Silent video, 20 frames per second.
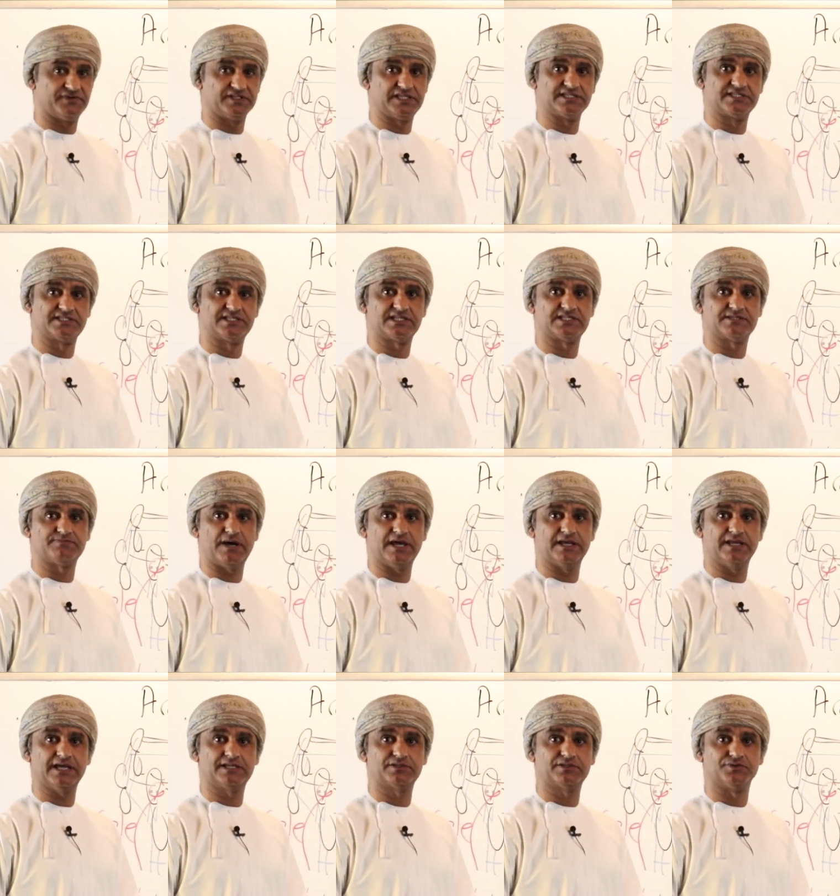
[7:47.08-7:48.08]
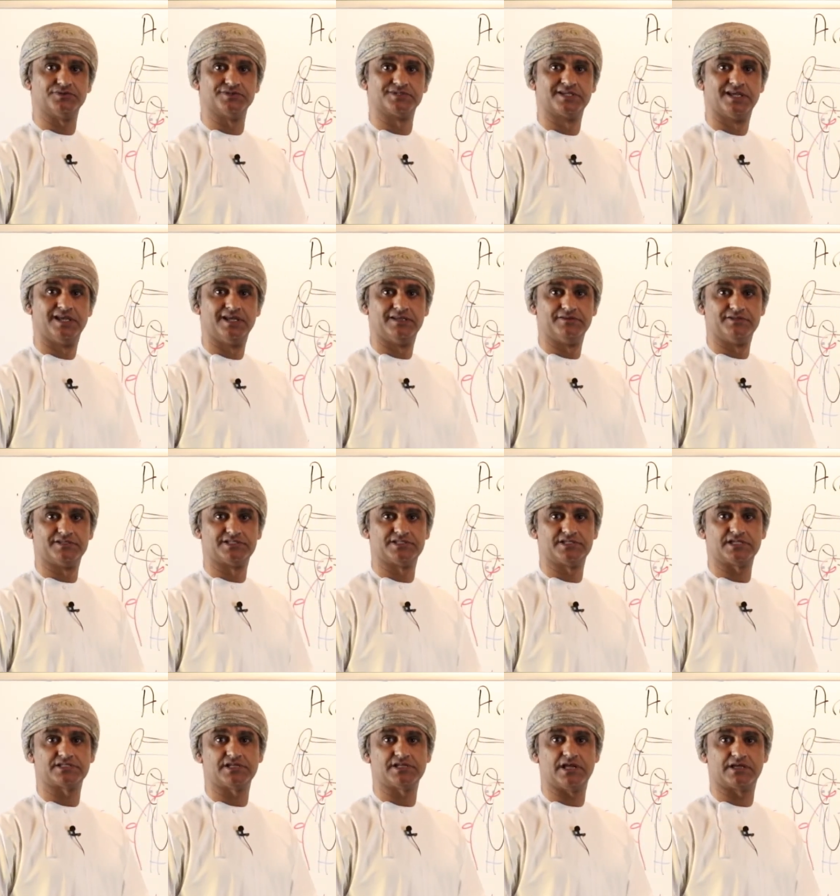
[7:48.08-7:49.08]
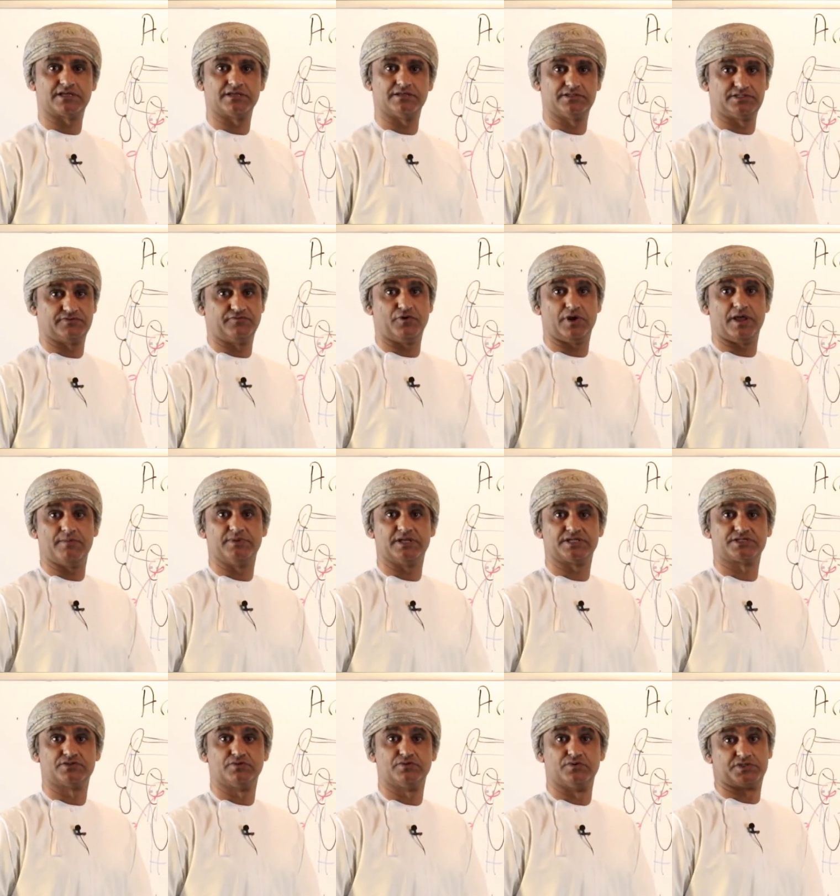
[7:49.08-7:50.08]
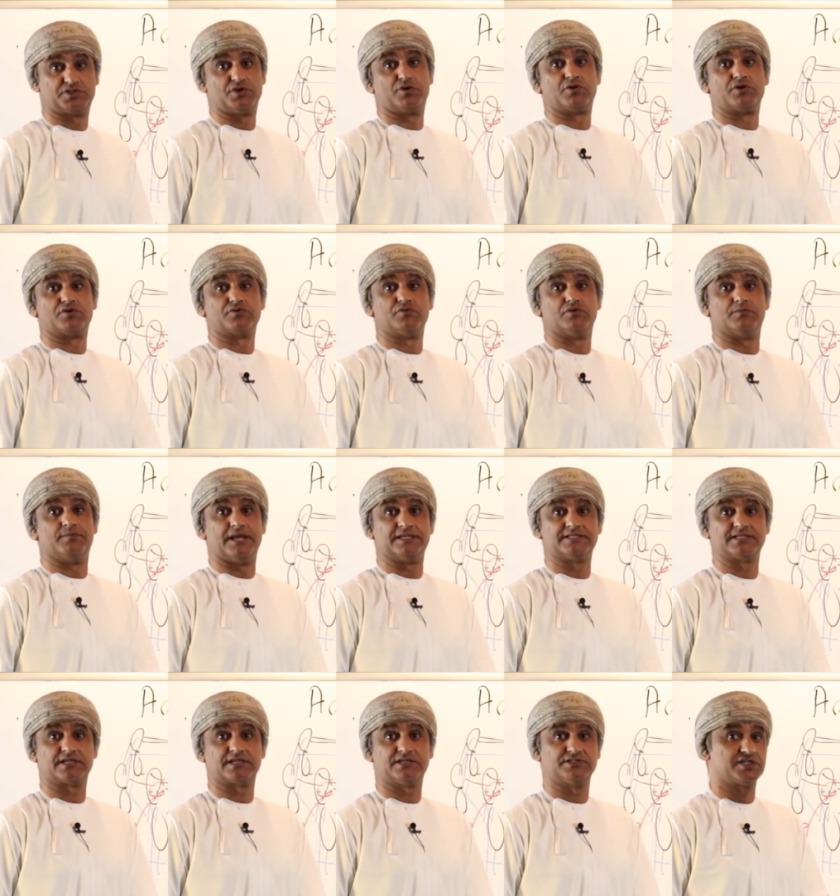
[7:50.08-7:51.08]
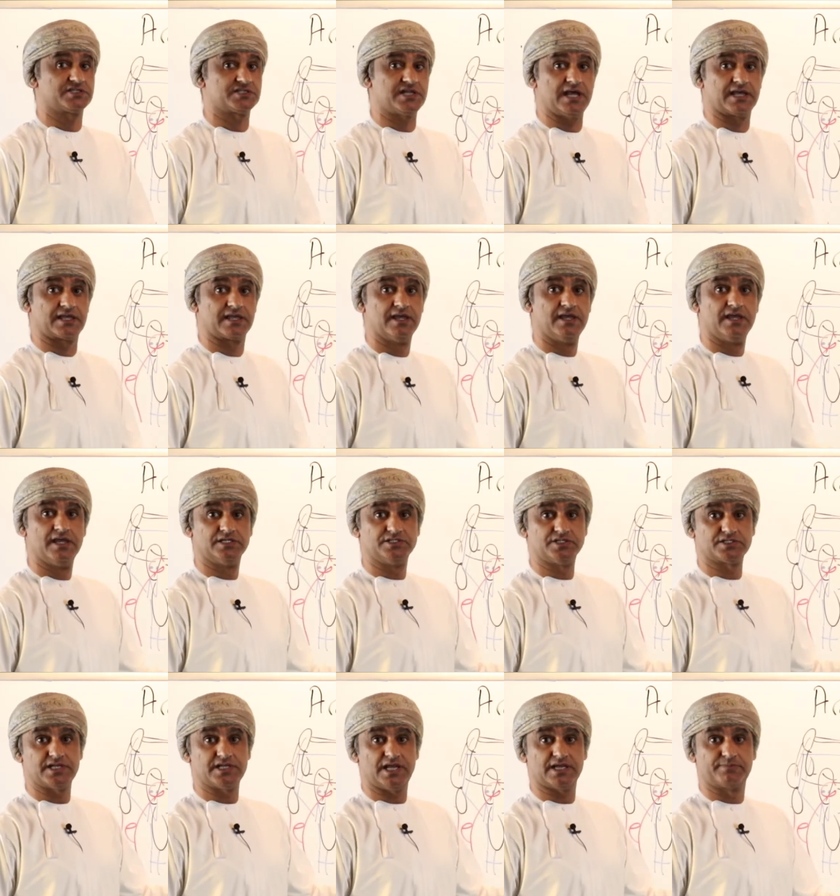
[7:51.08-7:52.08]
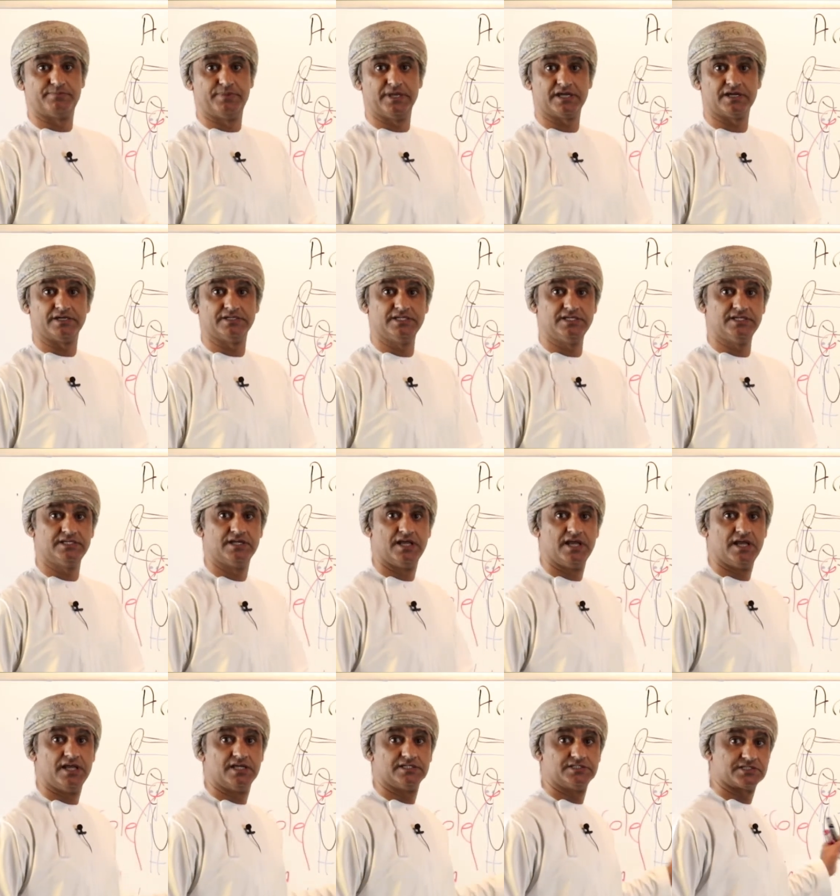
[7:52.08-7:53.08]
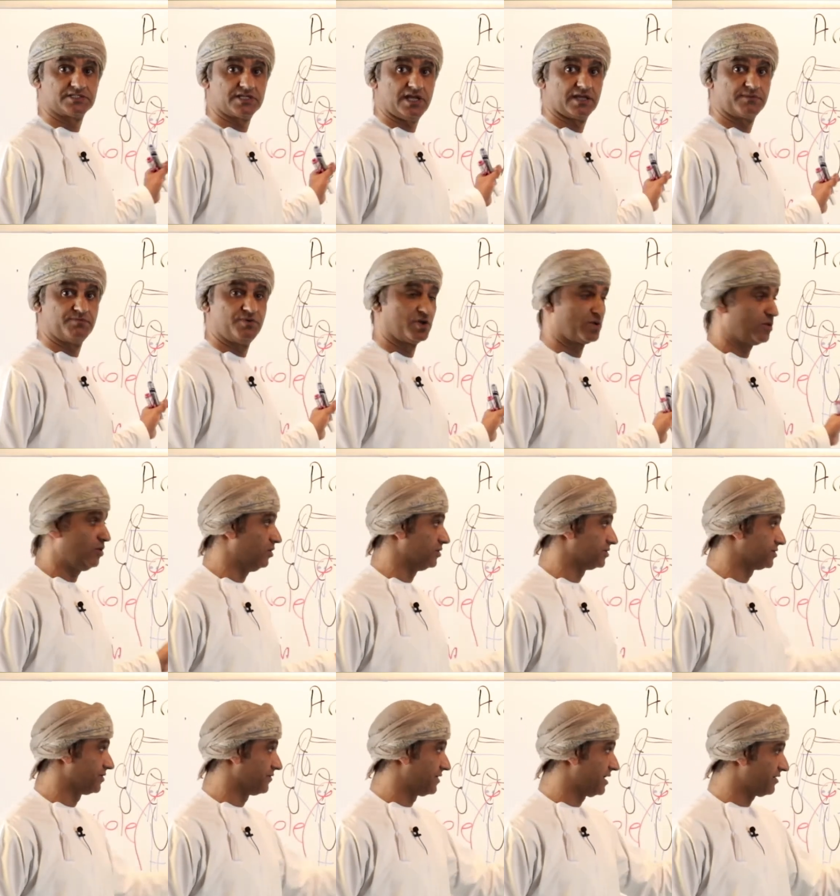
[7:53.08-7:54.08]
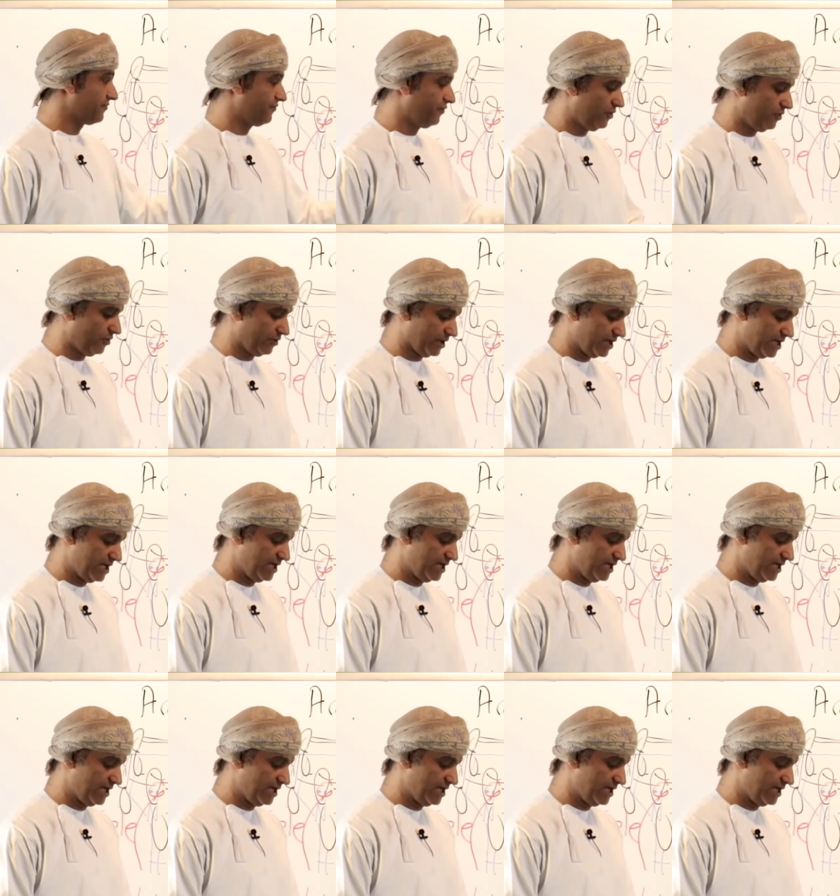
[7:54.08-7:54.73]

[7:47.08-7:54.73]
it is 6 pi electrons, this is just like, it's 4n plus 2, it's Hooker rule, basically, just like pyridine, just like pyrrole. So therefore,